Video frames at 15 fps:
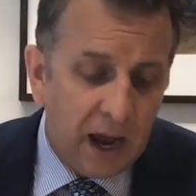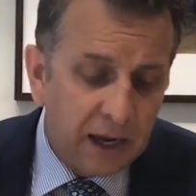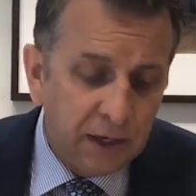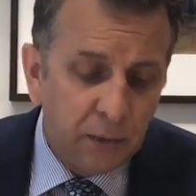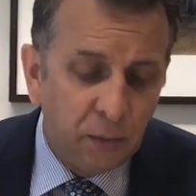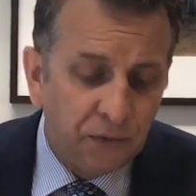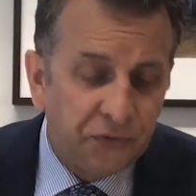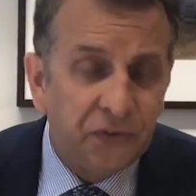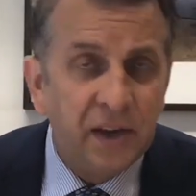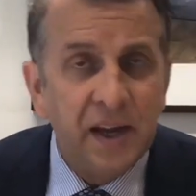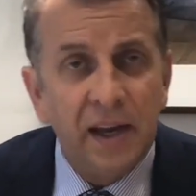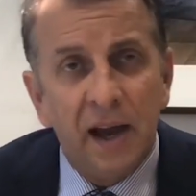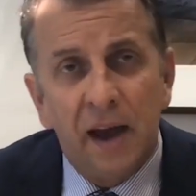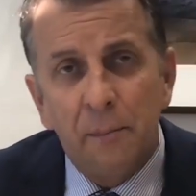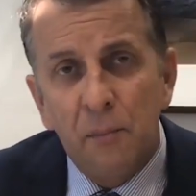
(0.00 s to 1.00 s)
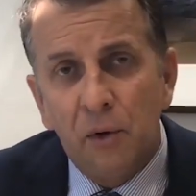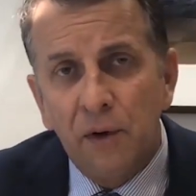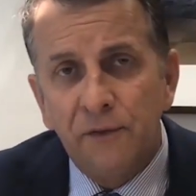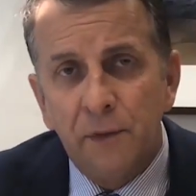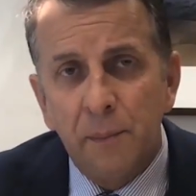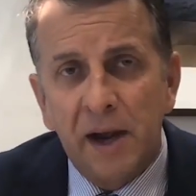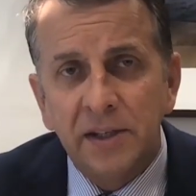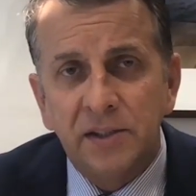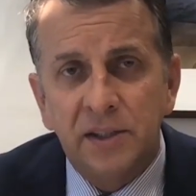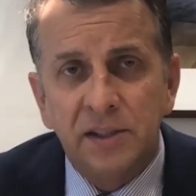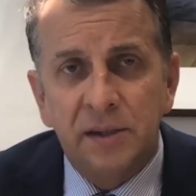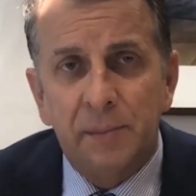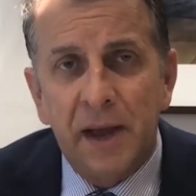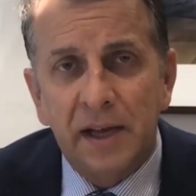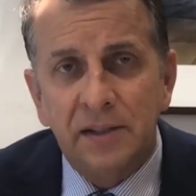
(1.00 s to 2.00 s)
You will see more information
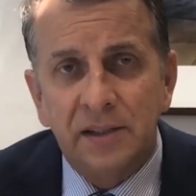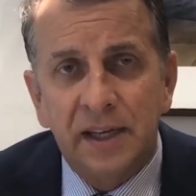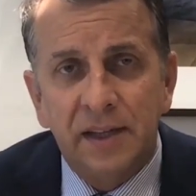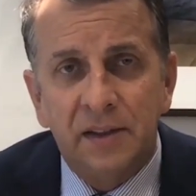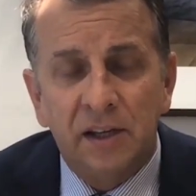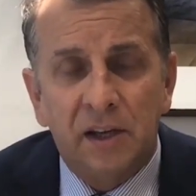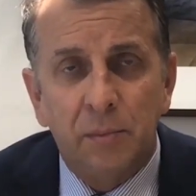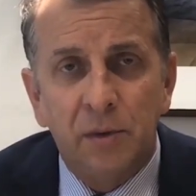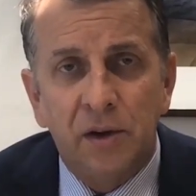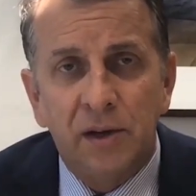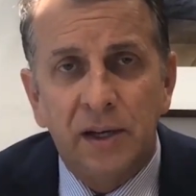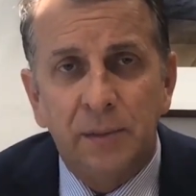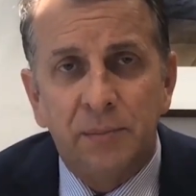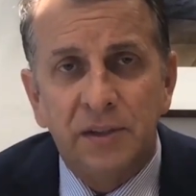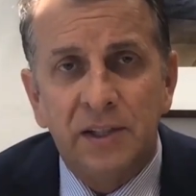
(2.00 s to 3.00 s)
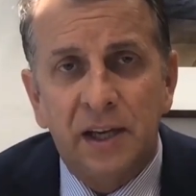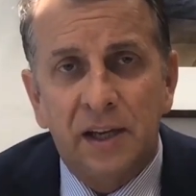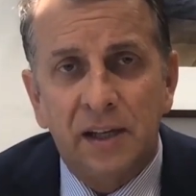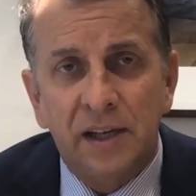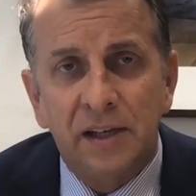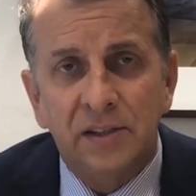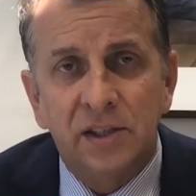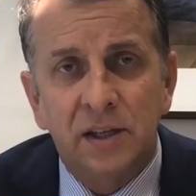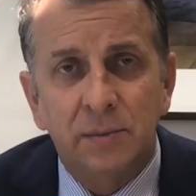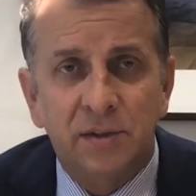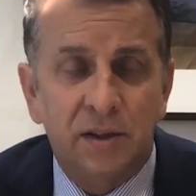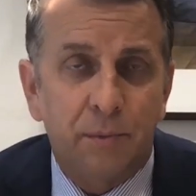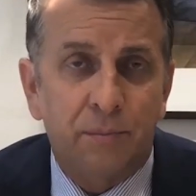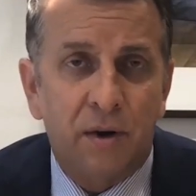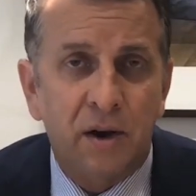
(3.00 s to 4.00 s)
is about to hit the community, particularly in terms
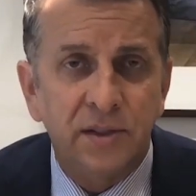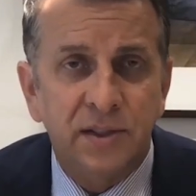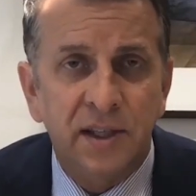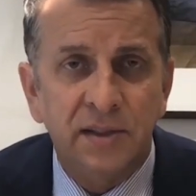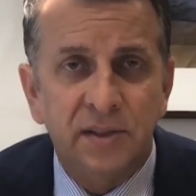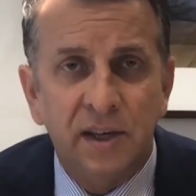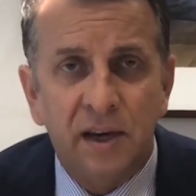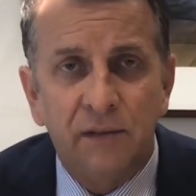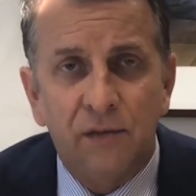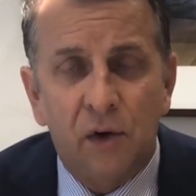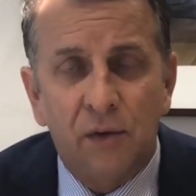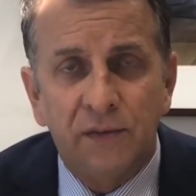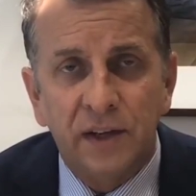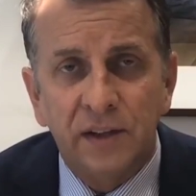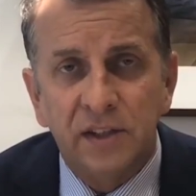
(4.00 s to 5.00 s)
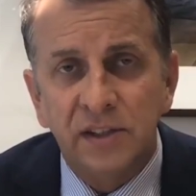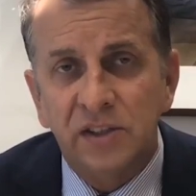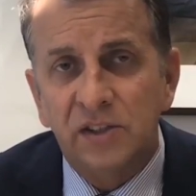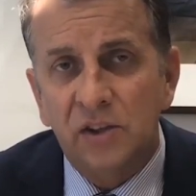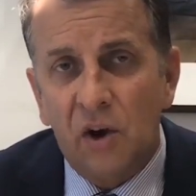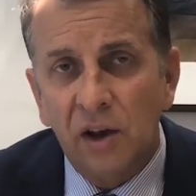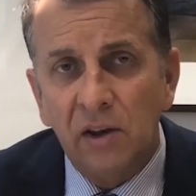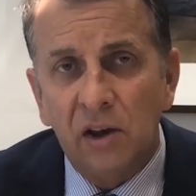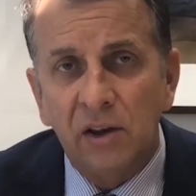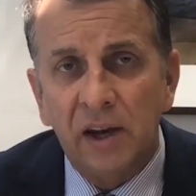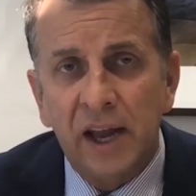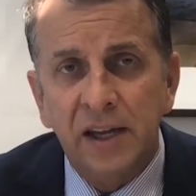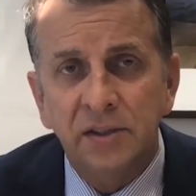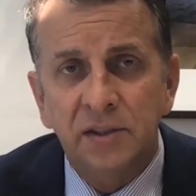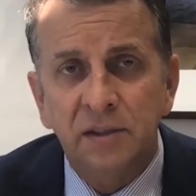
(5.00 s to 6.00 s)
of the process involving the site
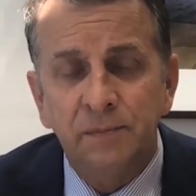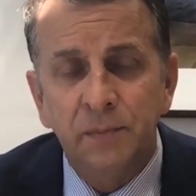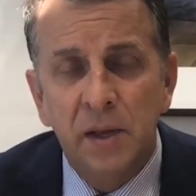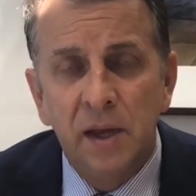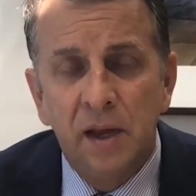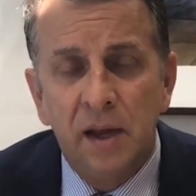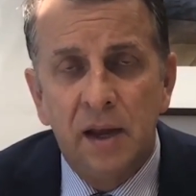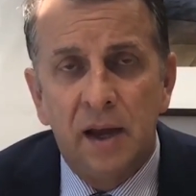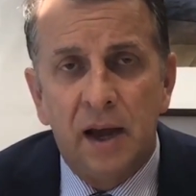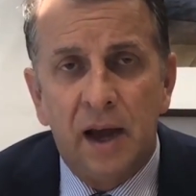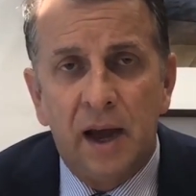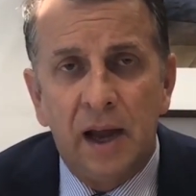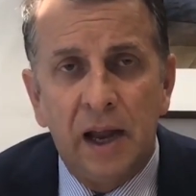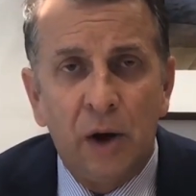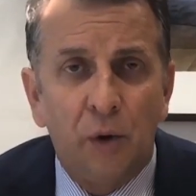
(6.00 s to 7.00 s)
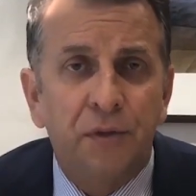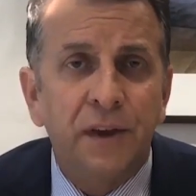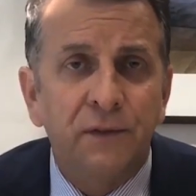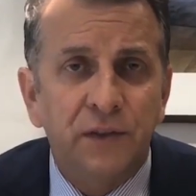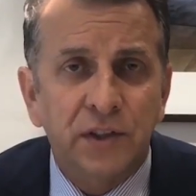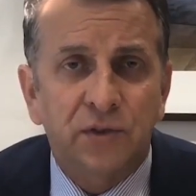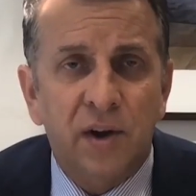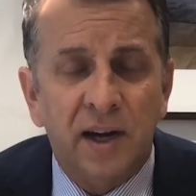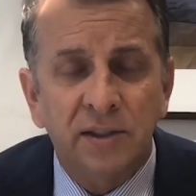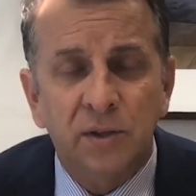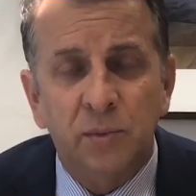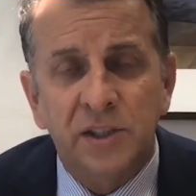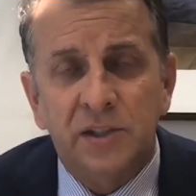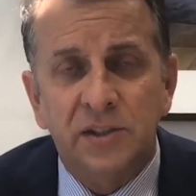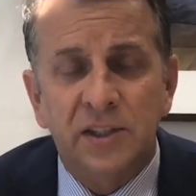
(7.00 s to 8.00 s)
location. Health Infrastructure,
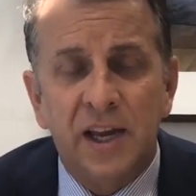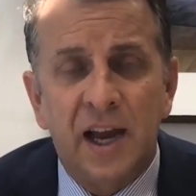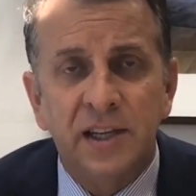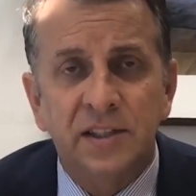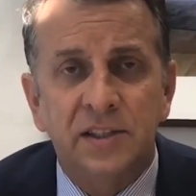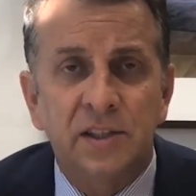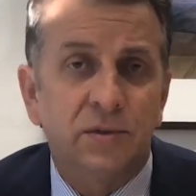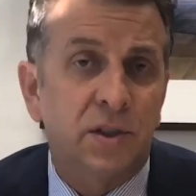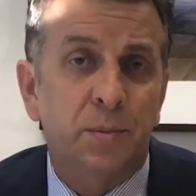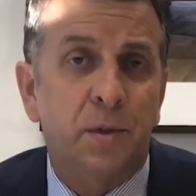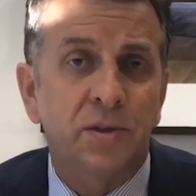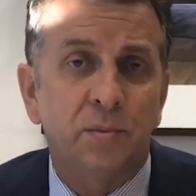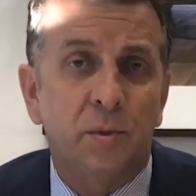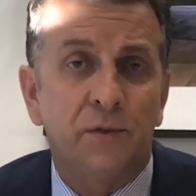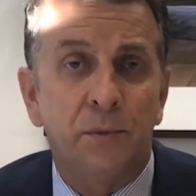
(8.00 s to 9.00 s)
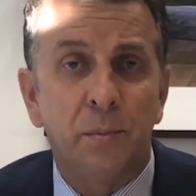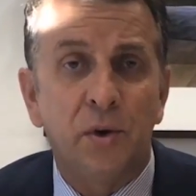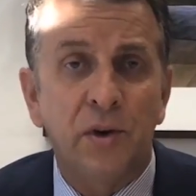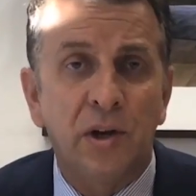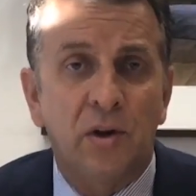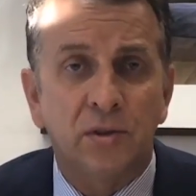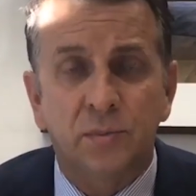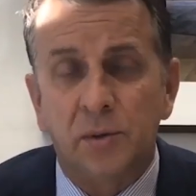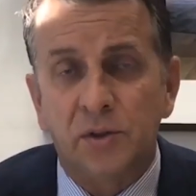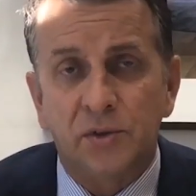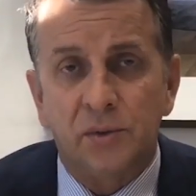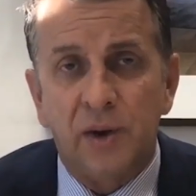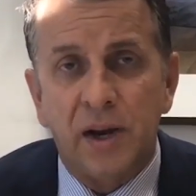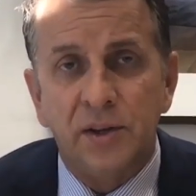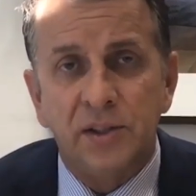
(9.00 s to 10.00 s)
which is the agency responsible for building hospitals
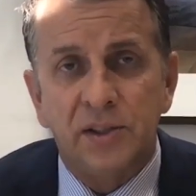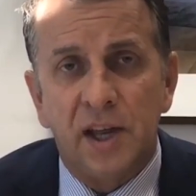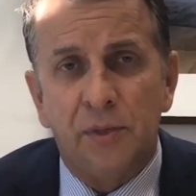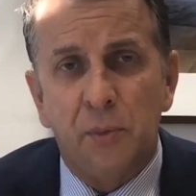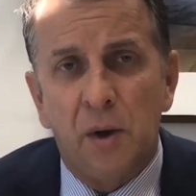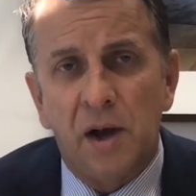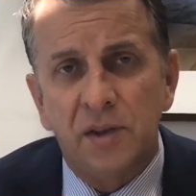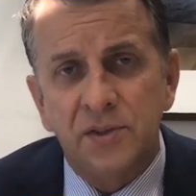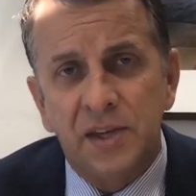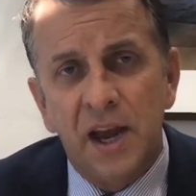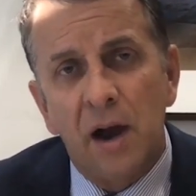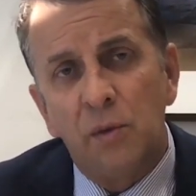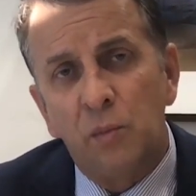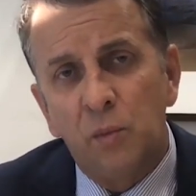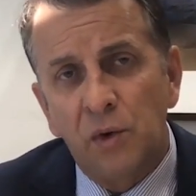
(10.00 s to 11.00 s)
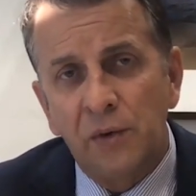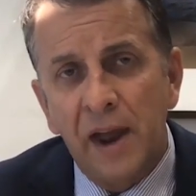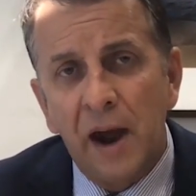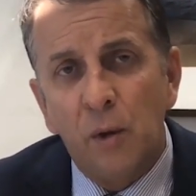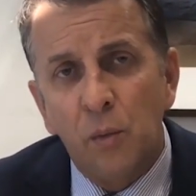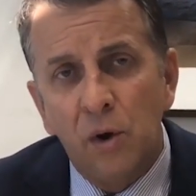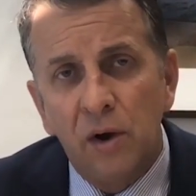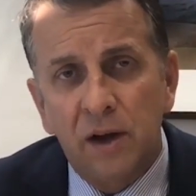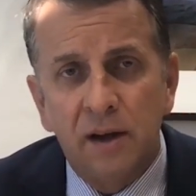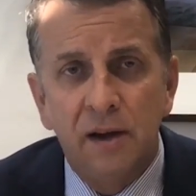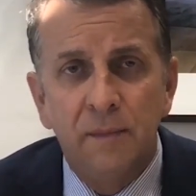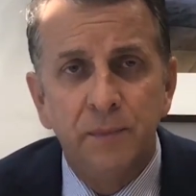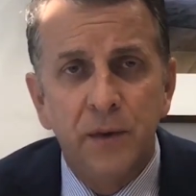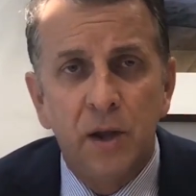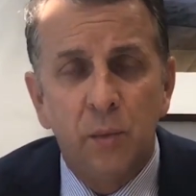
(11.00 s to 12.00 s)
around New South Wales, will now work
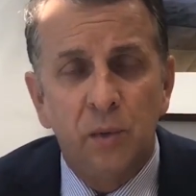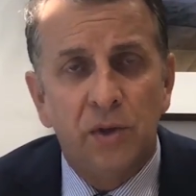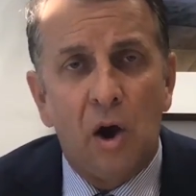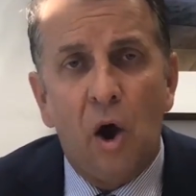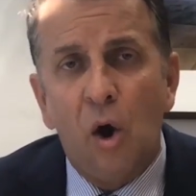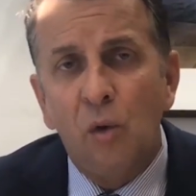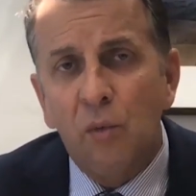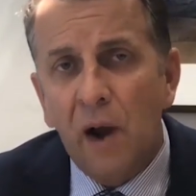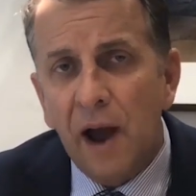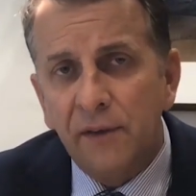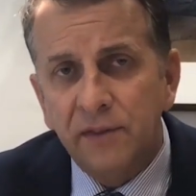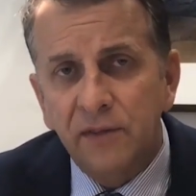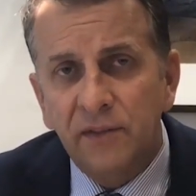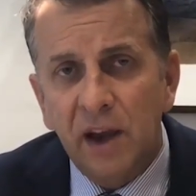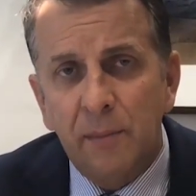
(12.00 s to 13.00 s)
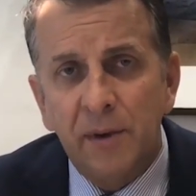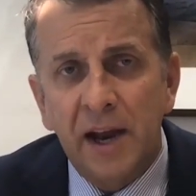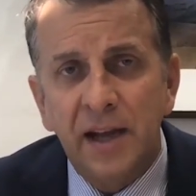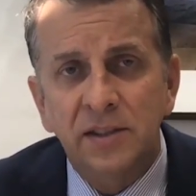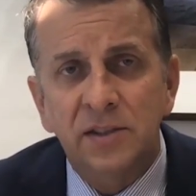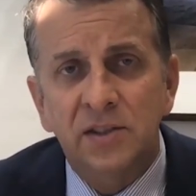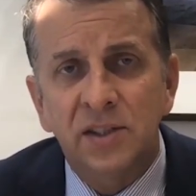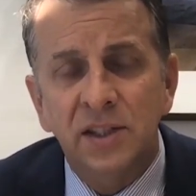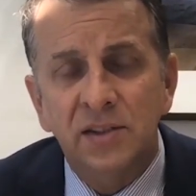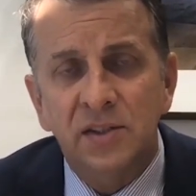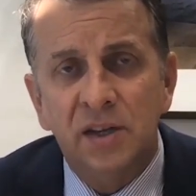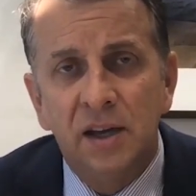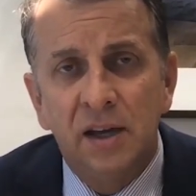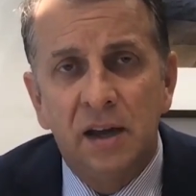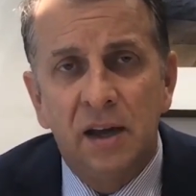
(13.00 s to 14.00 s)
with a whole raft of government agencies